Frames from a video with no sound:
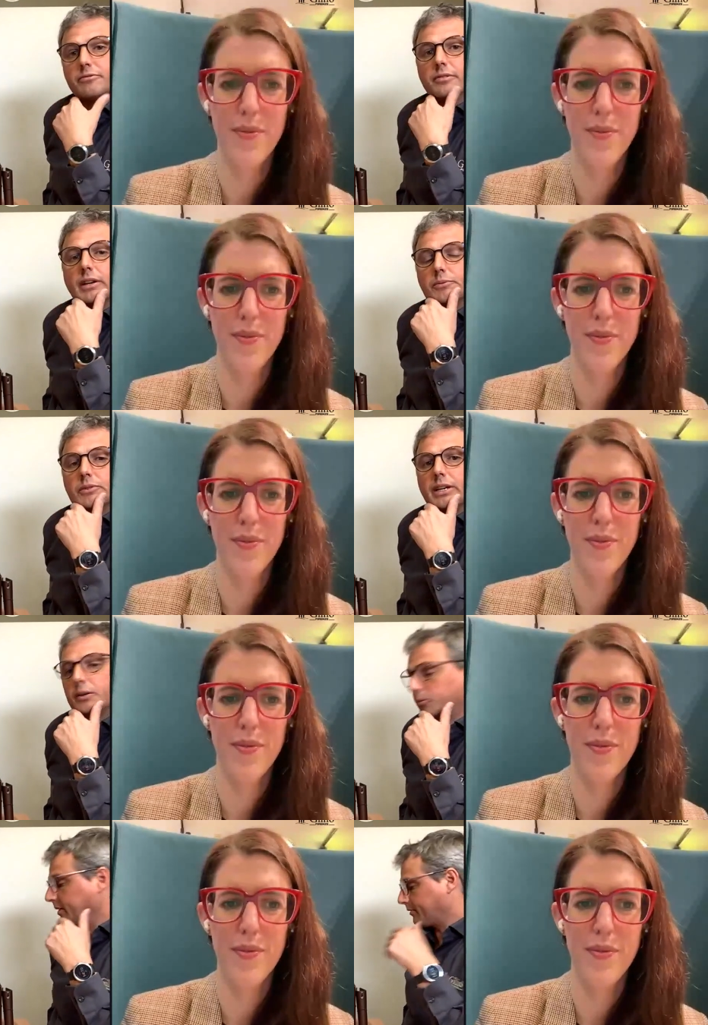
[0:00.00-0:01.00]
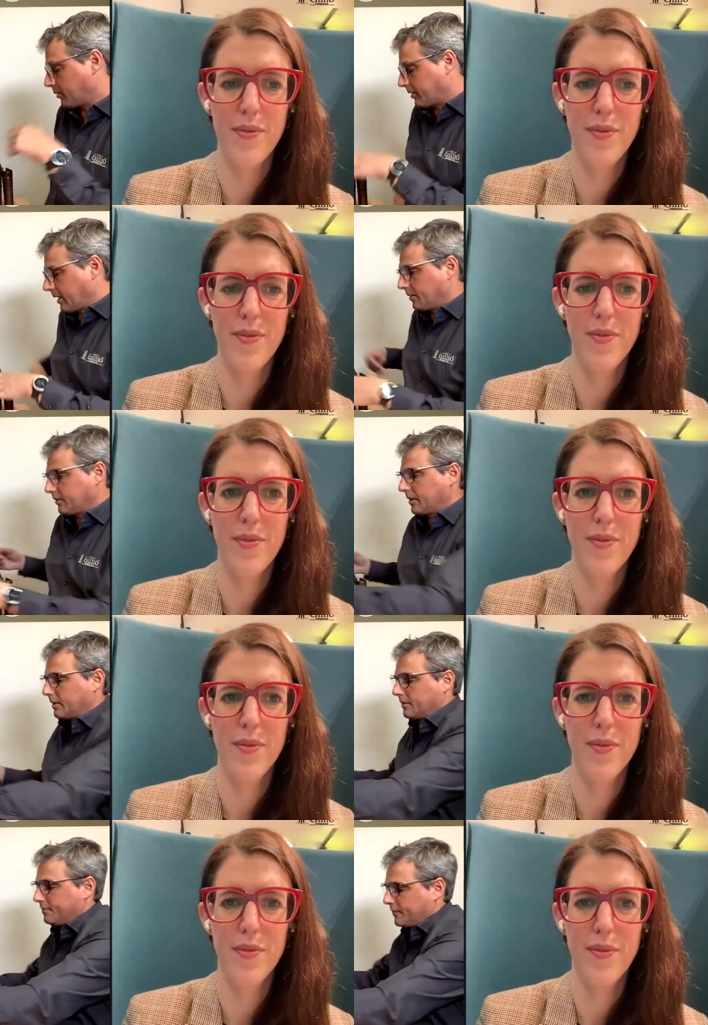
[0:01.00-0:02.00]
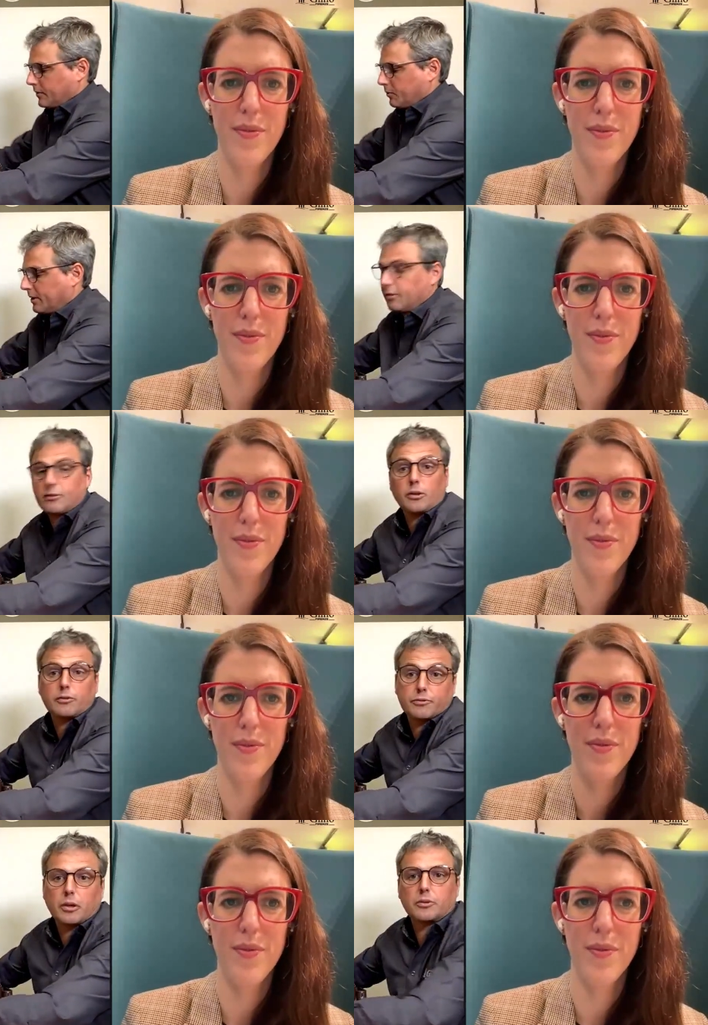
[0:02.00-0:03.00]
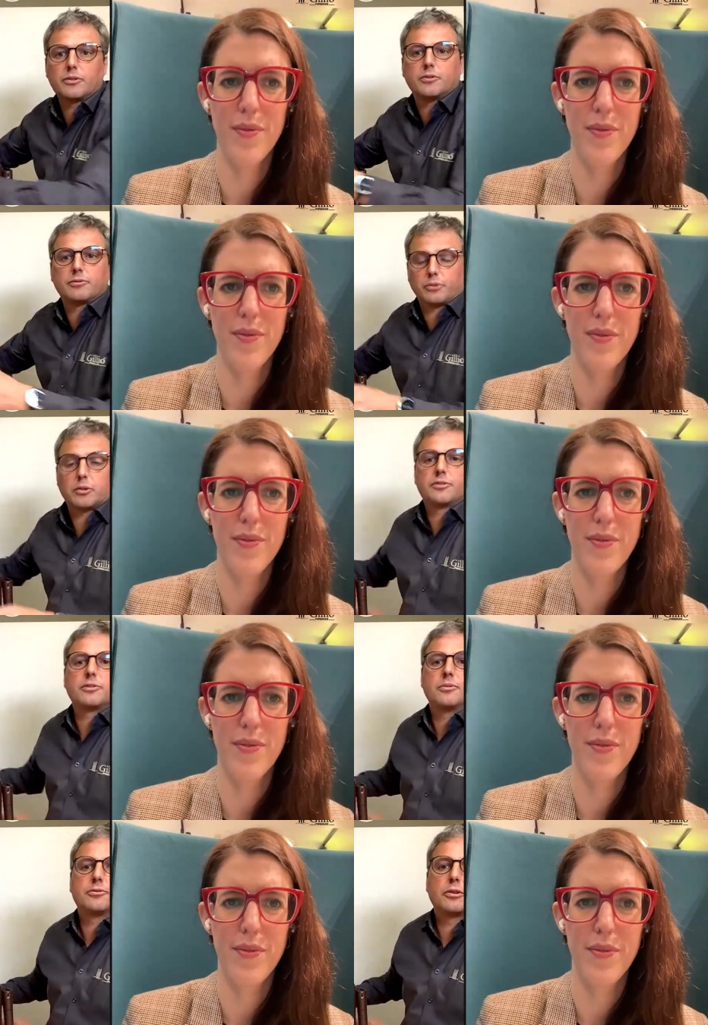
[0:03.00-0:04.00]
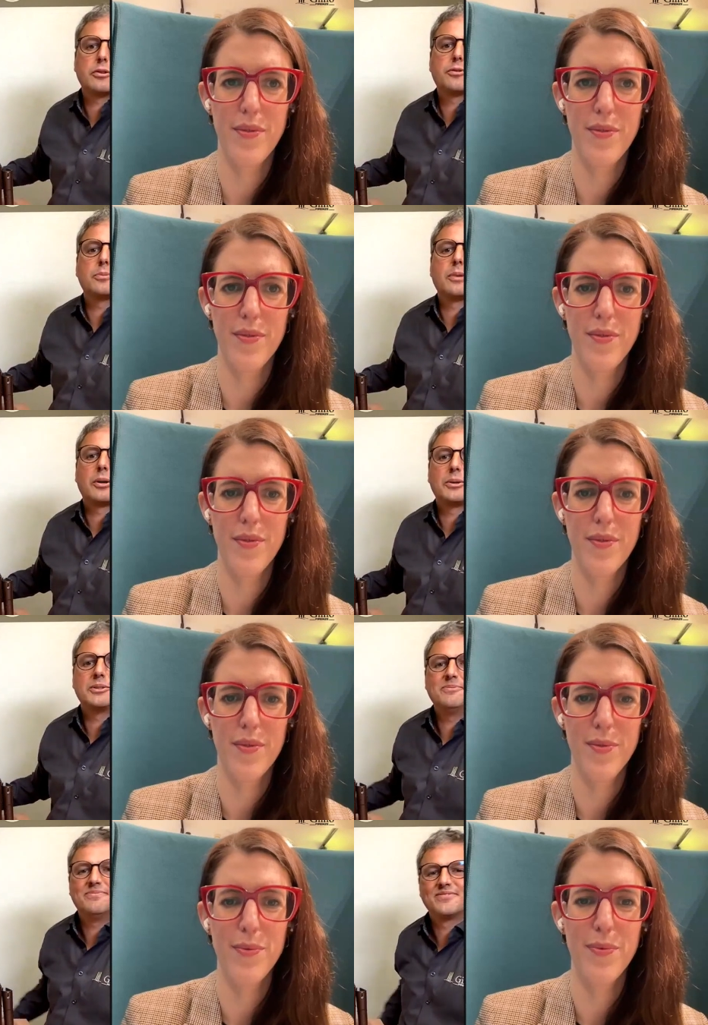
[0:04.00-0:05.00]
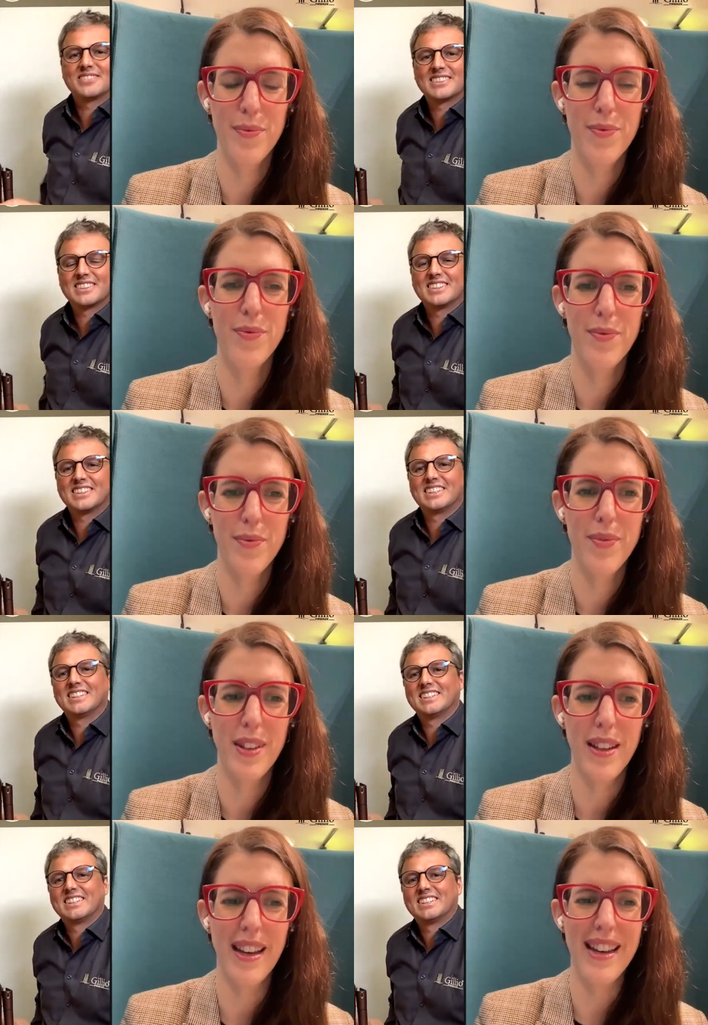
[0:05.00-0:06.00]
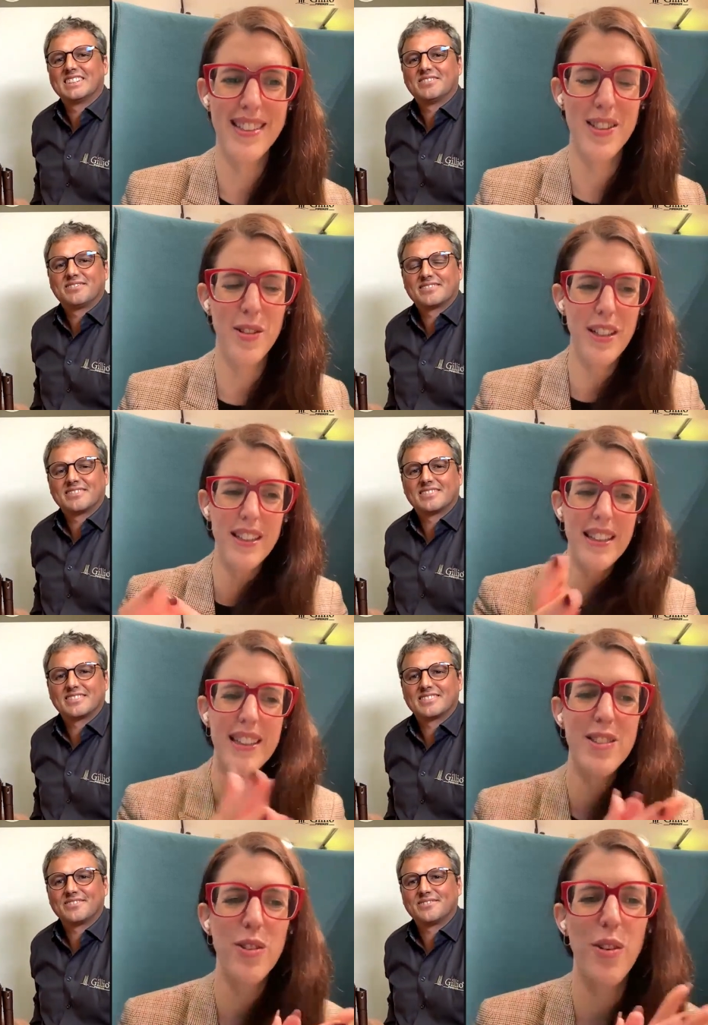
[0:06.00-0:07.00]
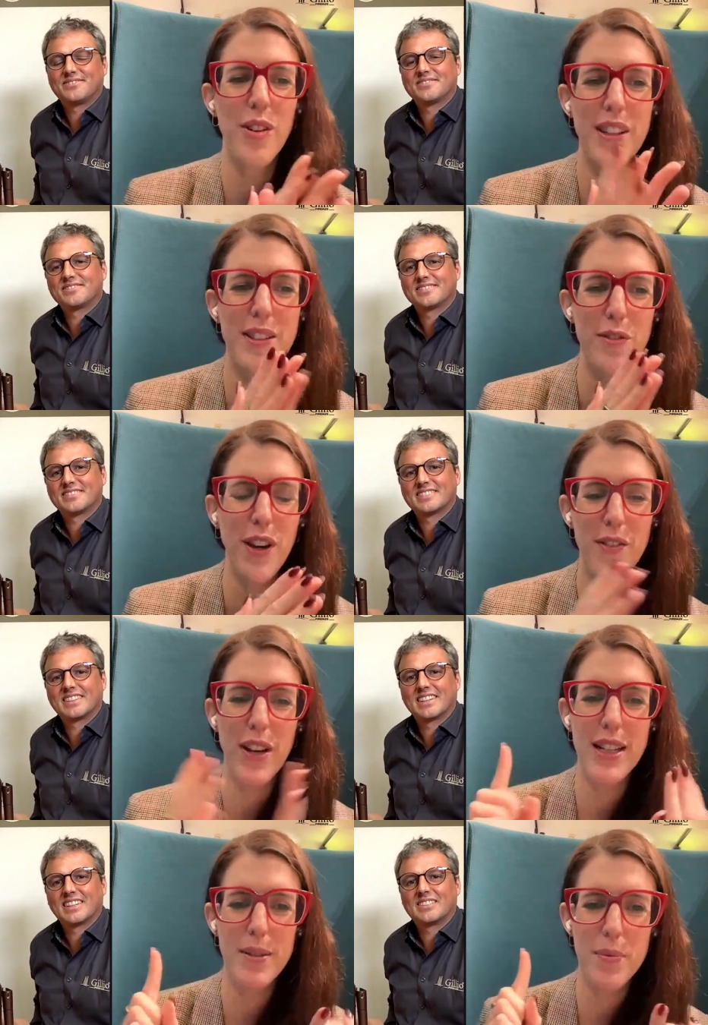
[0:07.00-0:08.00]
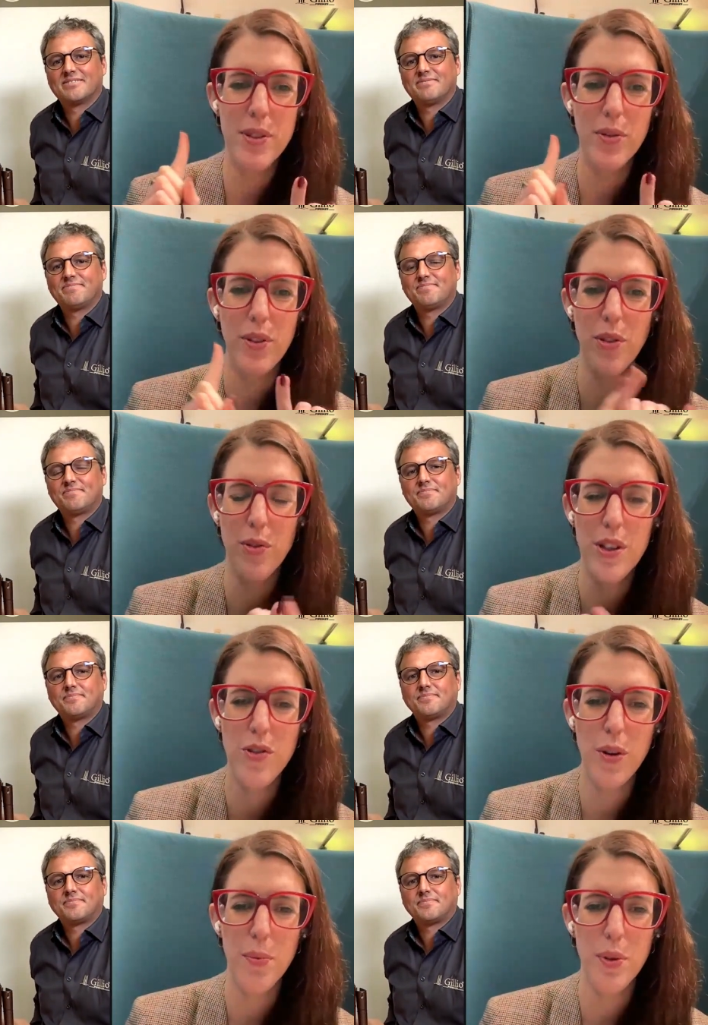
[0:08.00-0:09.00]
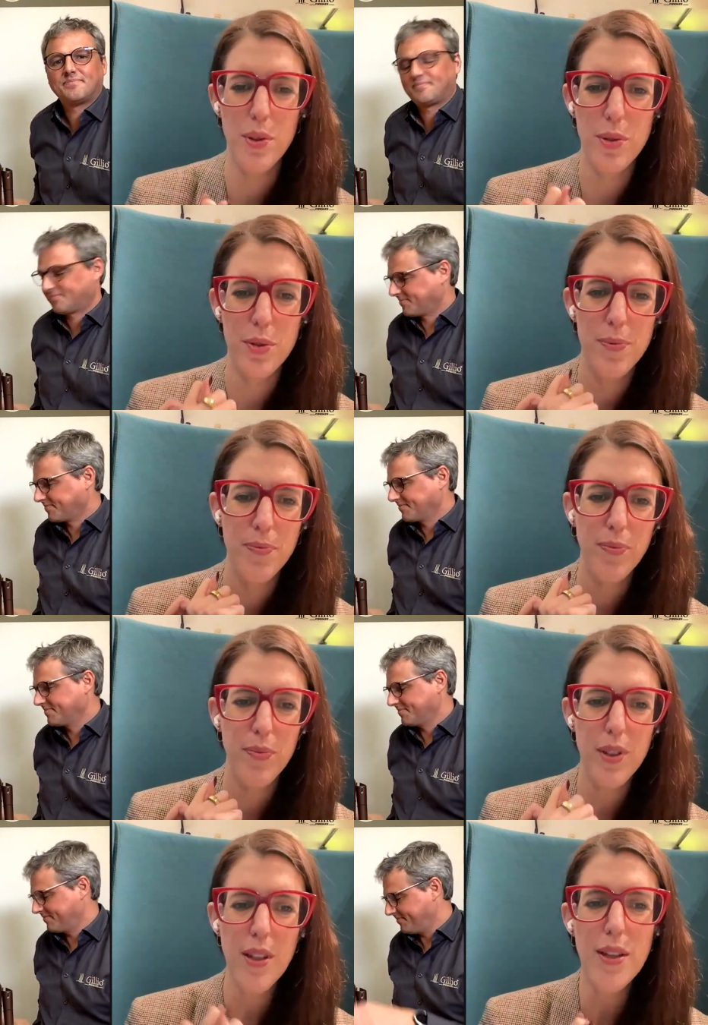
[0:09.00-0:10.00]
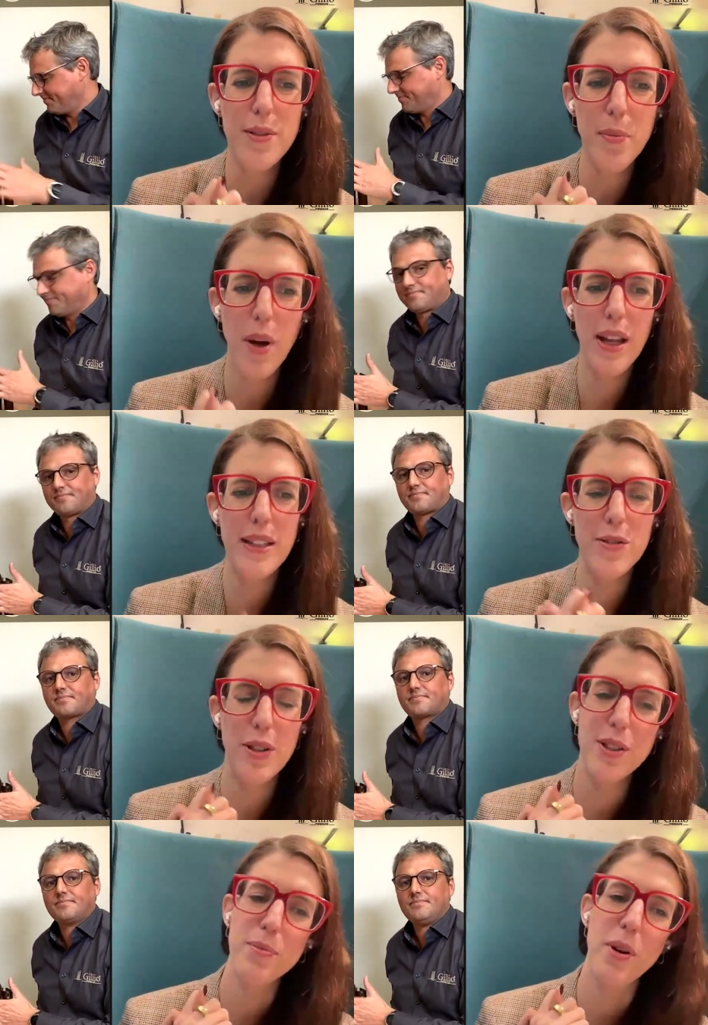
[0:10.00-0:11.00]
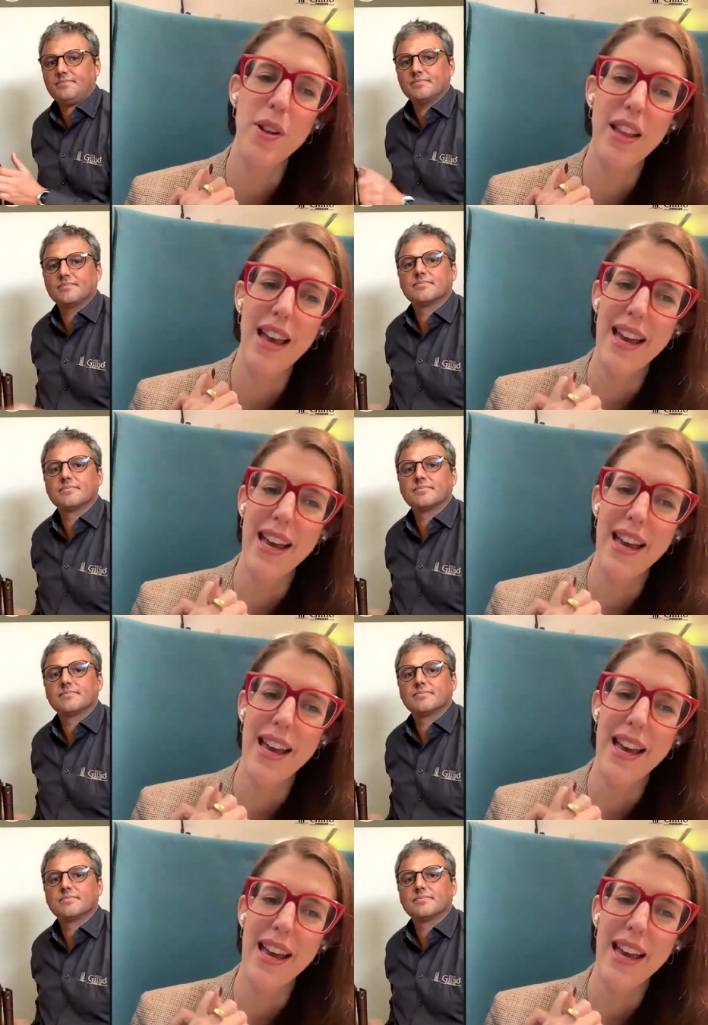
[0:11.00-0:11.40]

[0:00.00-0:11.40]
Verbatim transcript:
Speaker 1: and yeah, restock and um, restocks for for for tomorrow.
Speaker 2: Yeah, so indeed. So all these five items, so the three Giramondos, small, extra small,